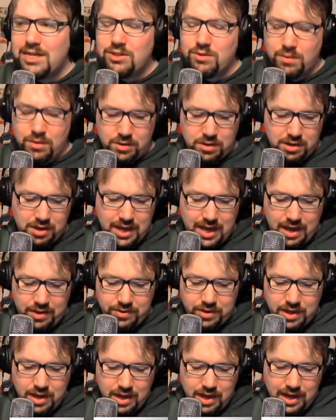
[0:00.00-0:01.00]
my Twitter
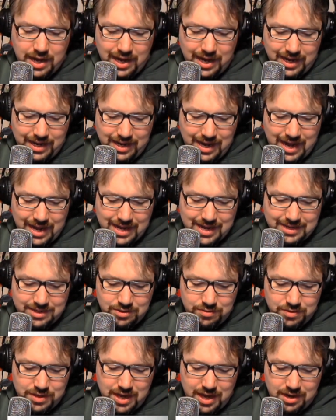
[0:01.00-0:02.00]
account. I
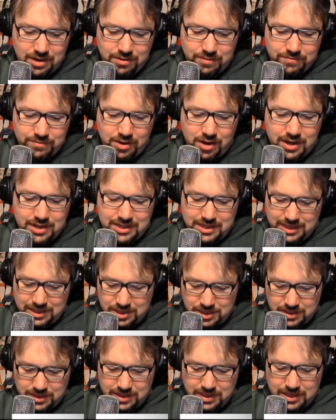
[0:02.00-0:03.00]
get to kind of
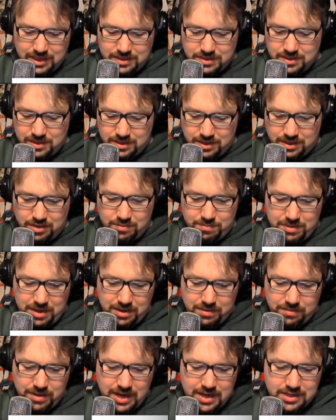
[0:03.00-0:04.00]
audition things a little
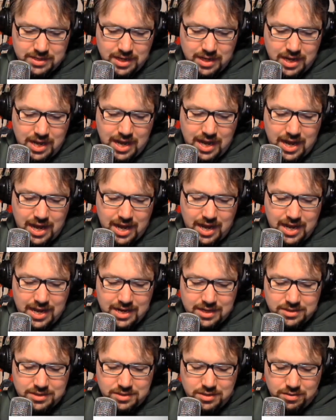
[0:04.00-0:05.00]
bit, right?
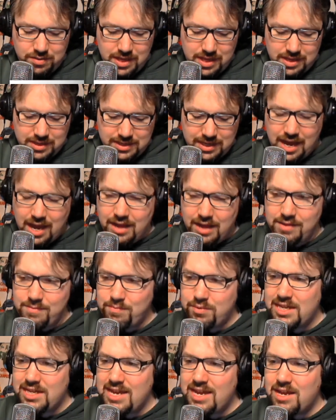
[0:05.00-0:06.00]
And it's so easy.
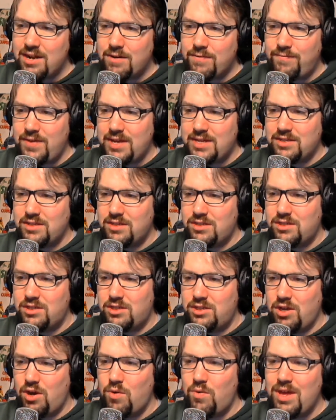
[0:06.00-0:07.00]
But the interface is
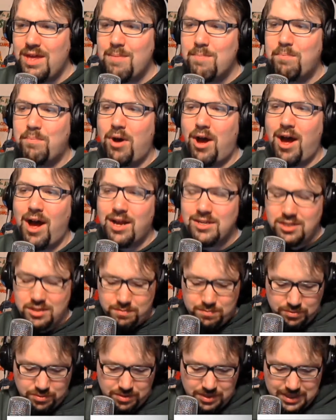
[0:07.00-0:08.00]
so
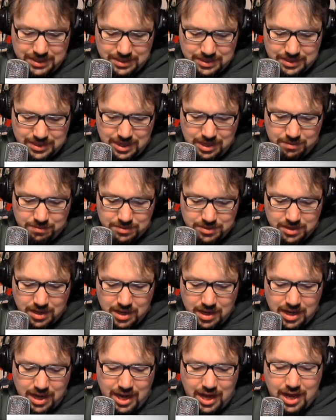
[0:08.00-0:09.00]
impossible, it seems.
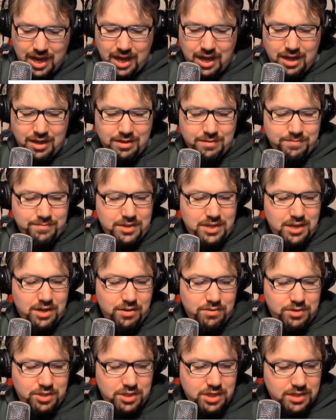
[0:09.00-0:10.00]
You
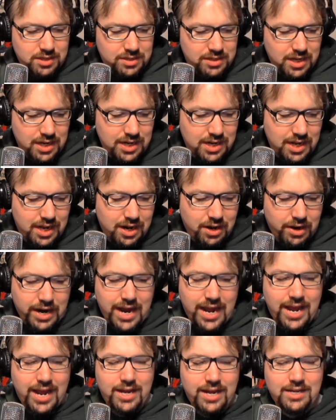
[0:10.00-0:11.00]
know, just sitting
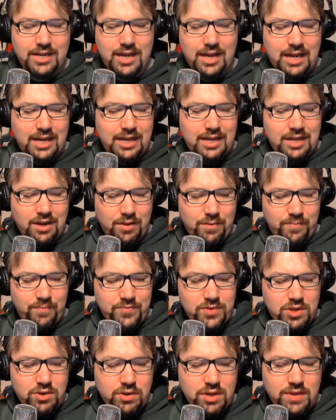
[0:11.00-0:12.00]
here and, you know,
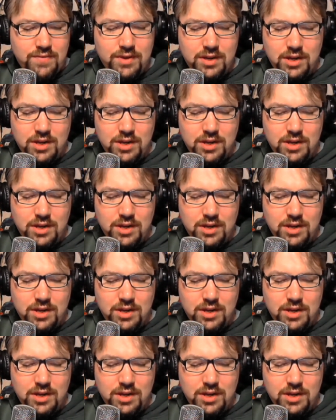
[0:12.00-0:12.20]
you don't